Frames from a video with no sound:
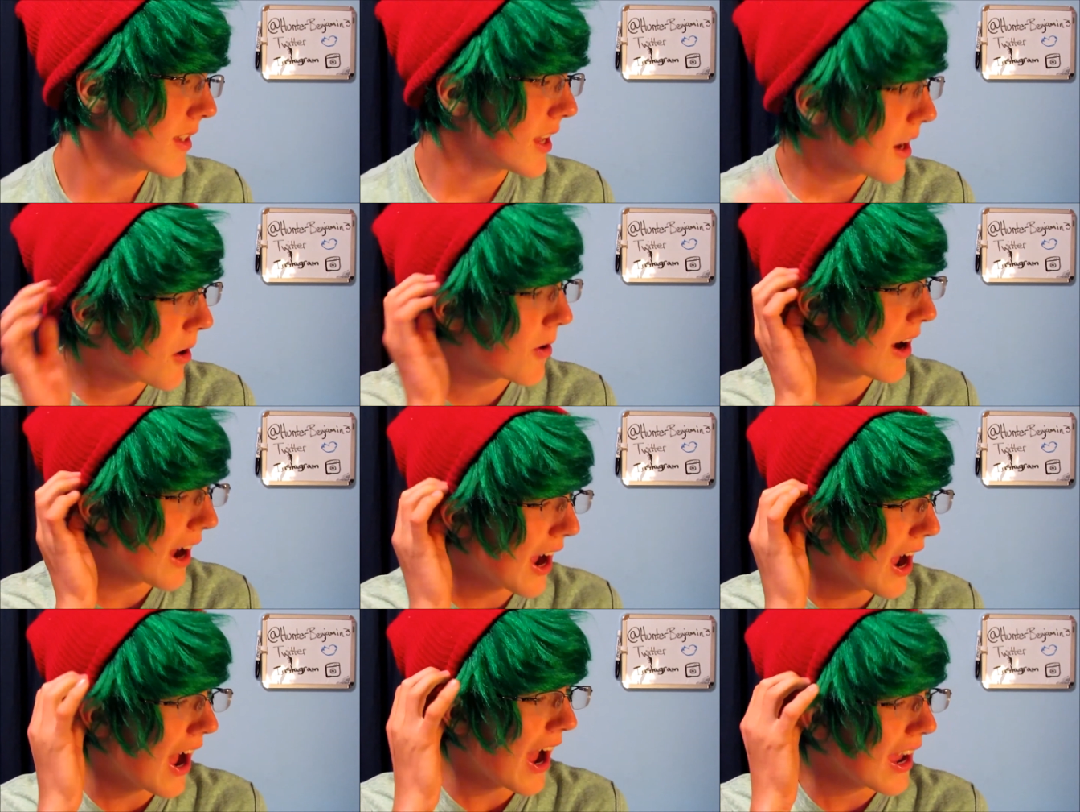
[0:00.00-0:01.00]
You know,
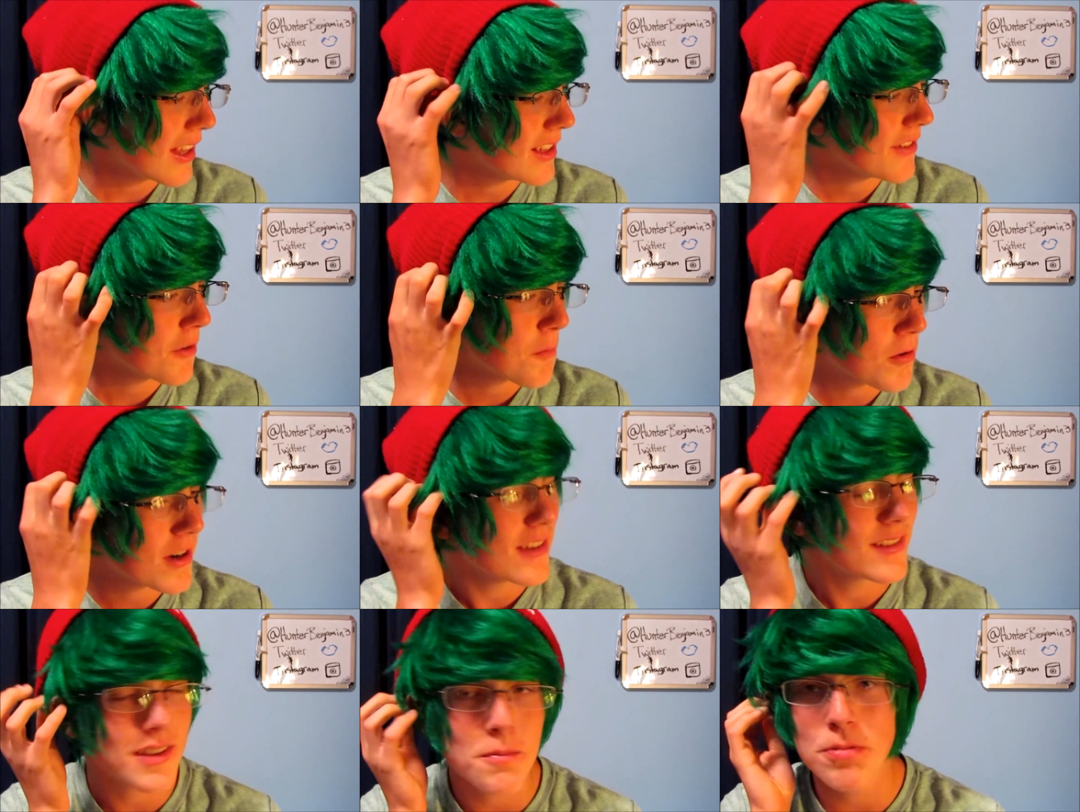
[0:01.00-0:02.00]
I live a pretty
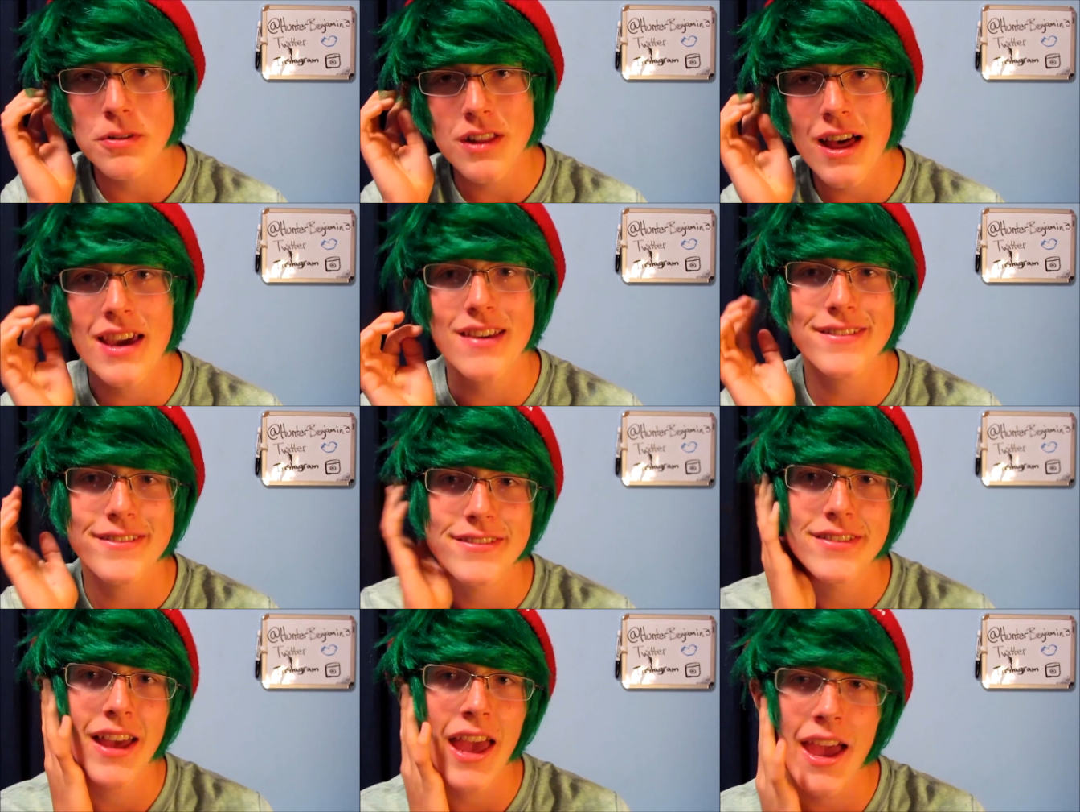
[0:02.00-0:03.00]
simple
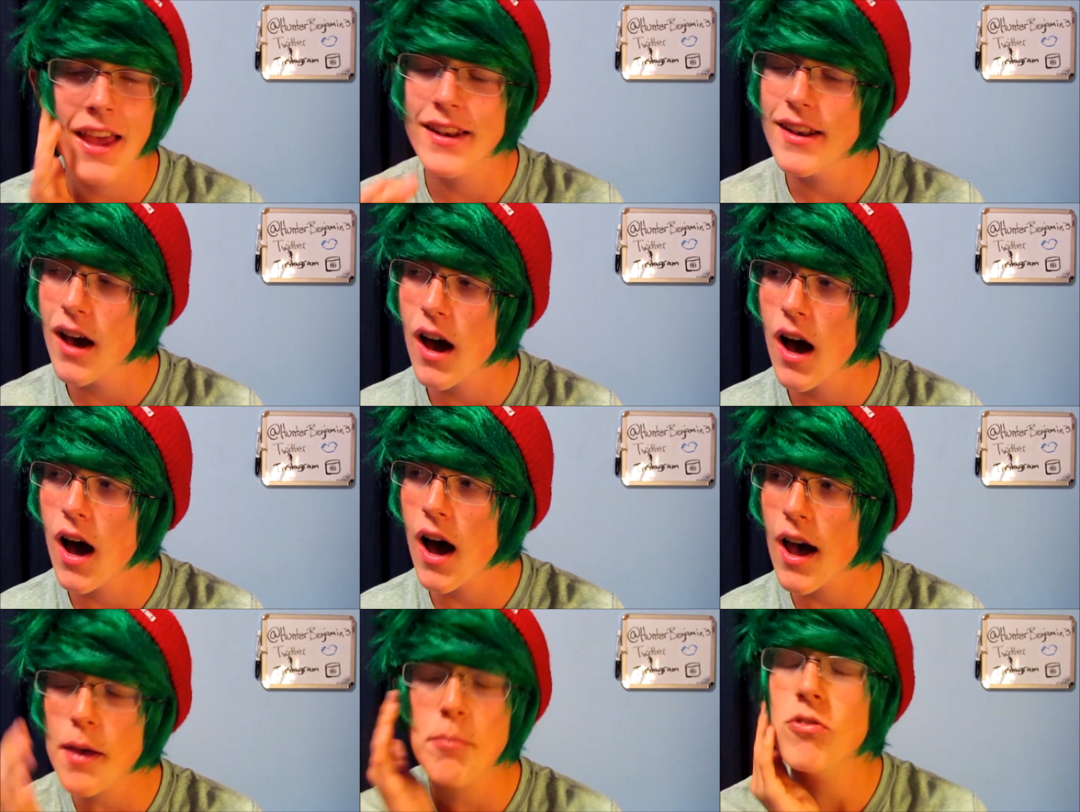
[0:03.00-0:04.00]
life, and
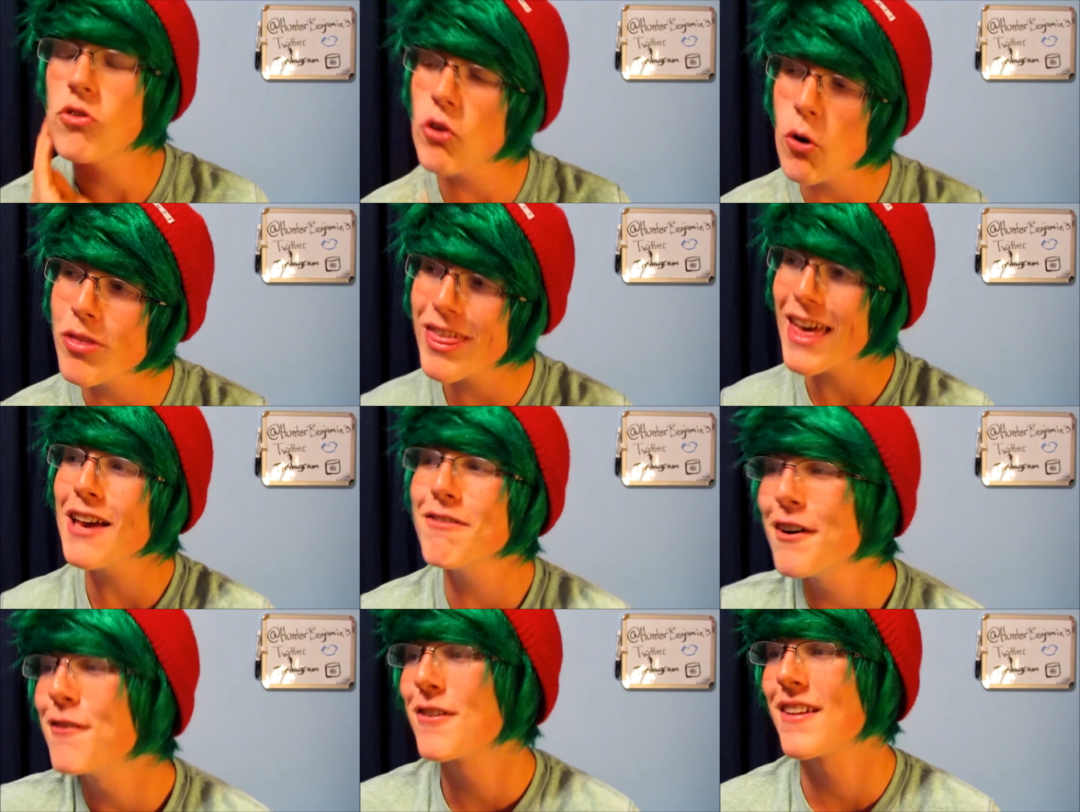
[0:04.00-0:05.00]
I am so
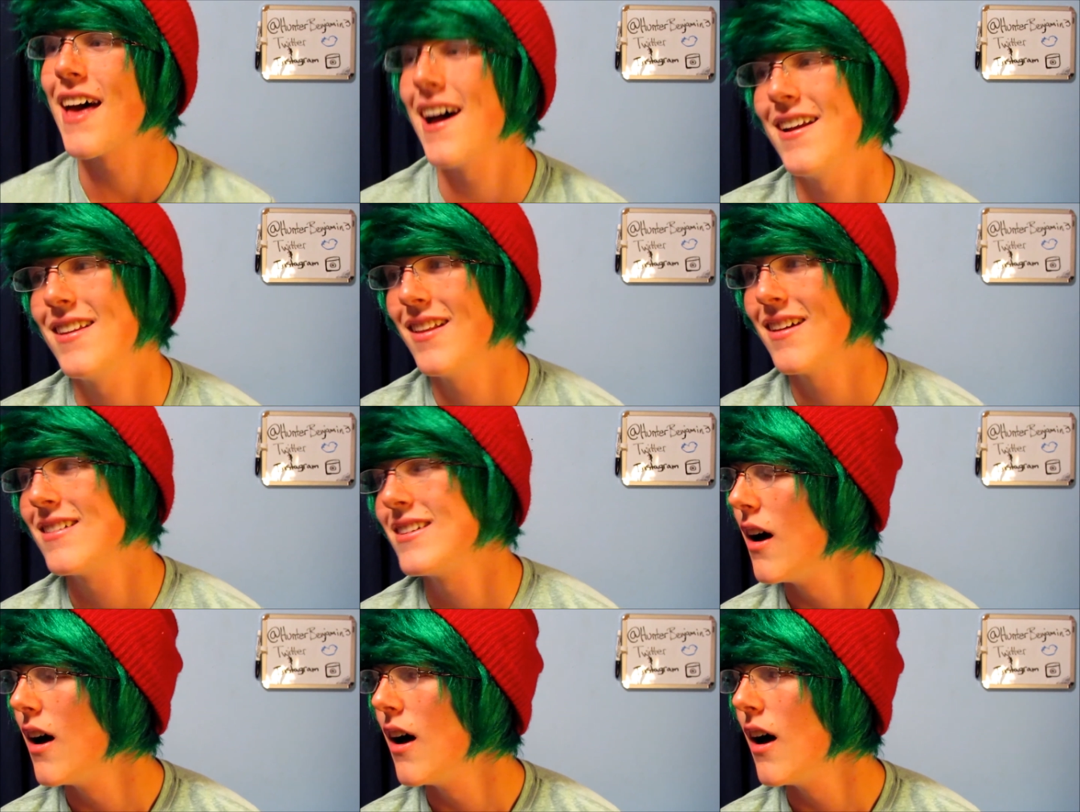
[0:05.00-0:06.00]
thankful for that.
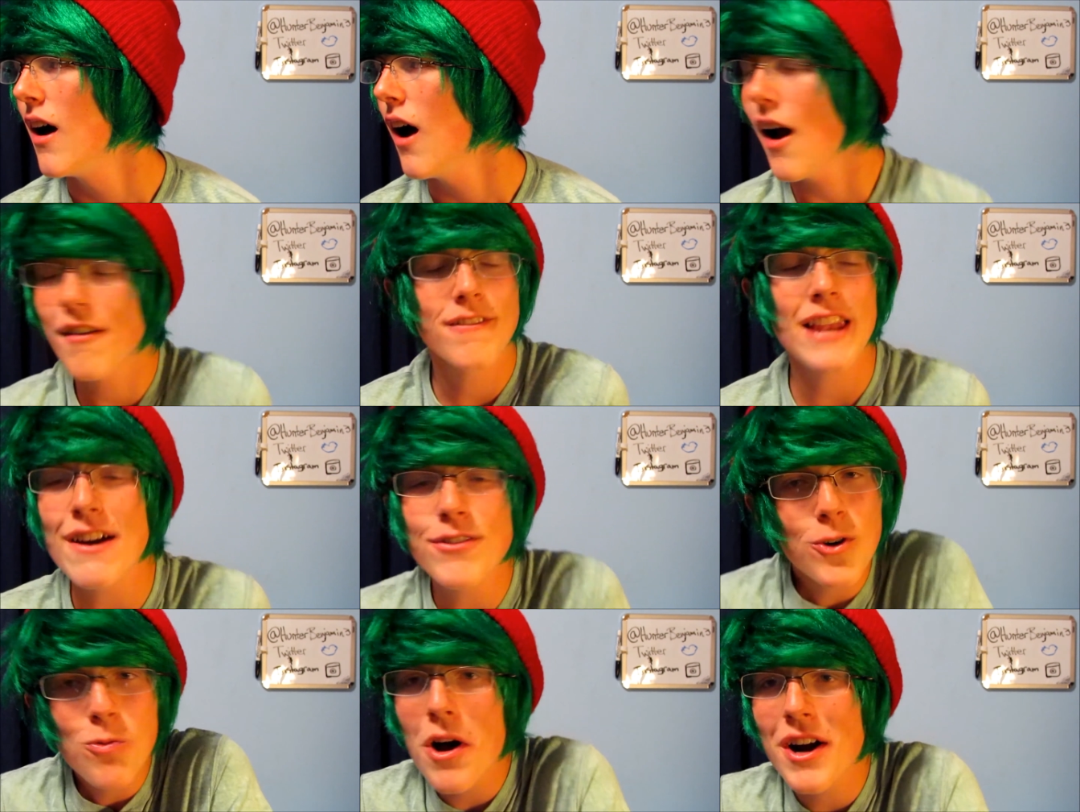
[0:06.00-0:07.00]
I've
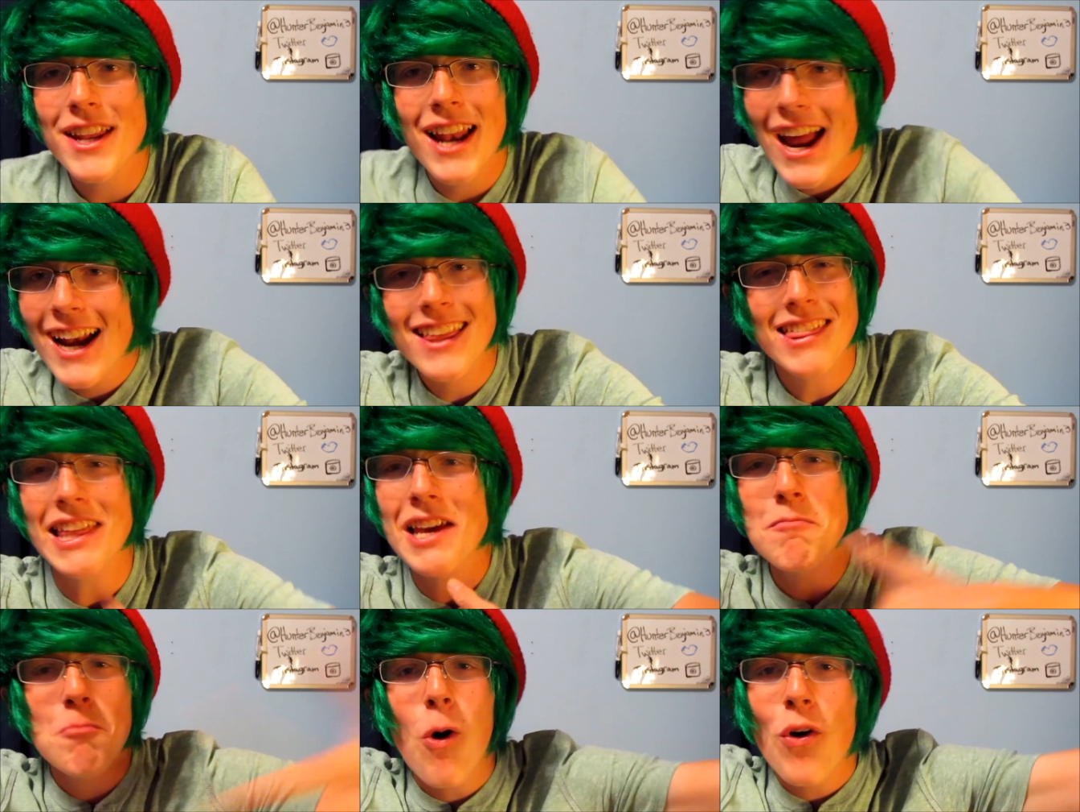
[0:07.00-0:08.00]
never wanted
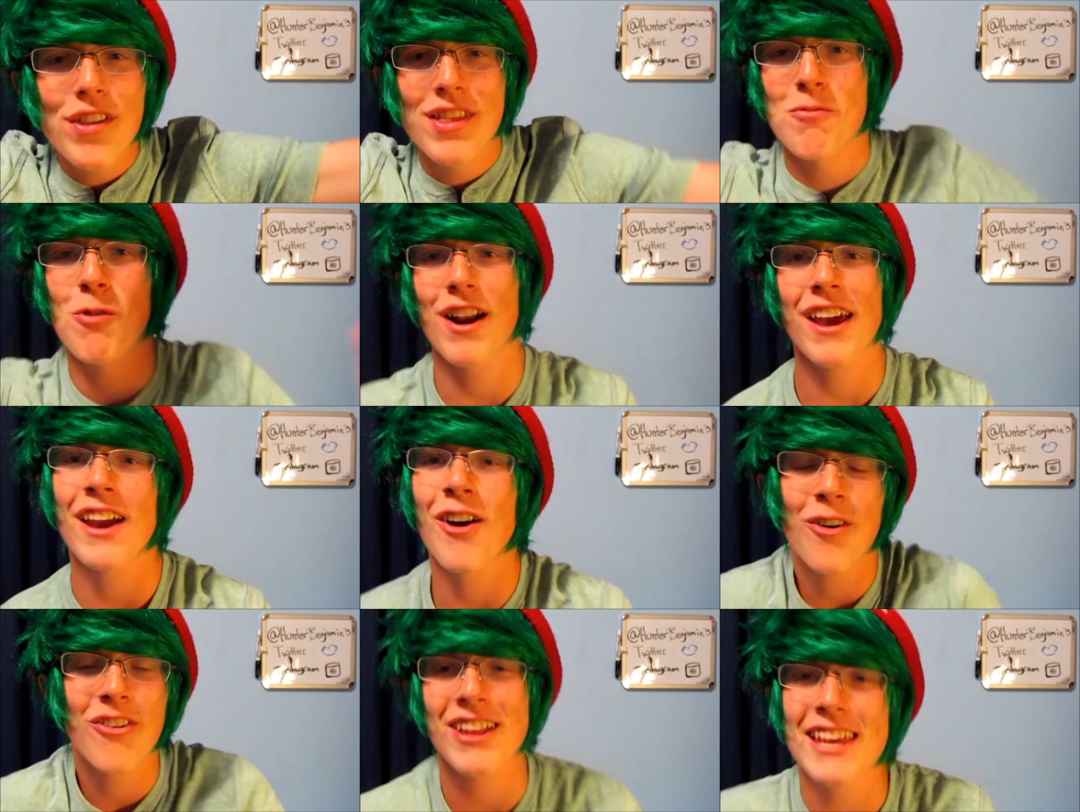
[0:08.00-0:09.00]
anything more than what I
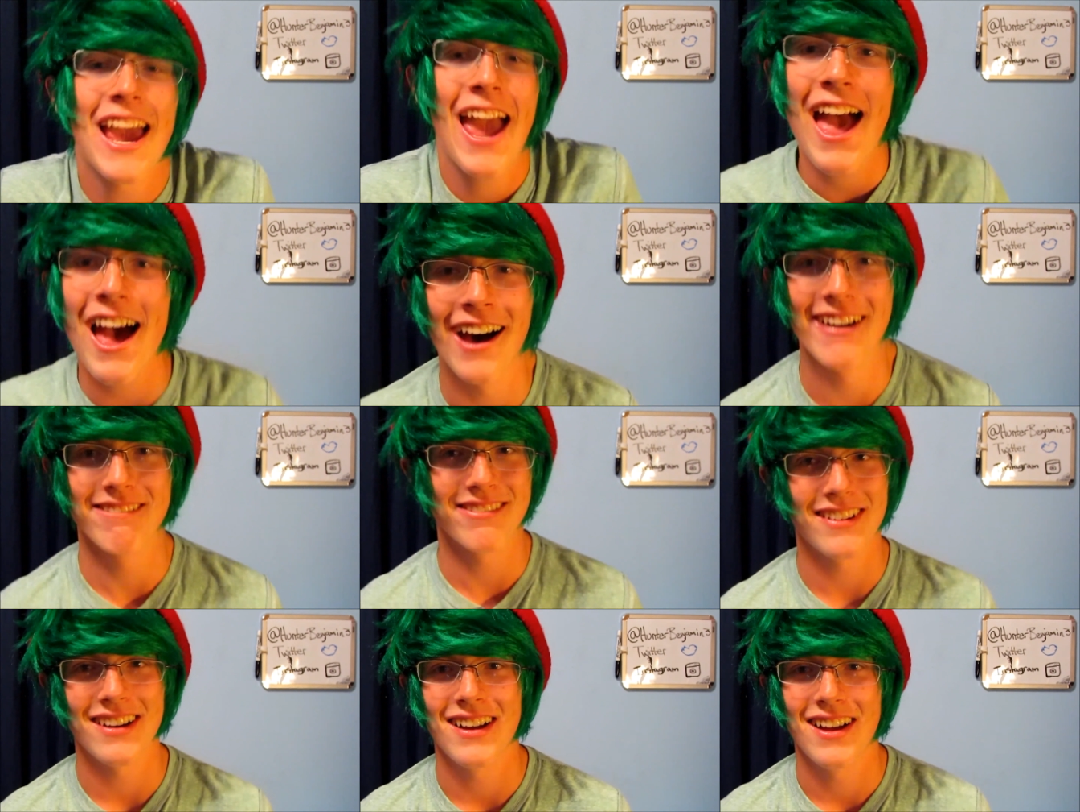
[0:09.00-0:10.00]
already have.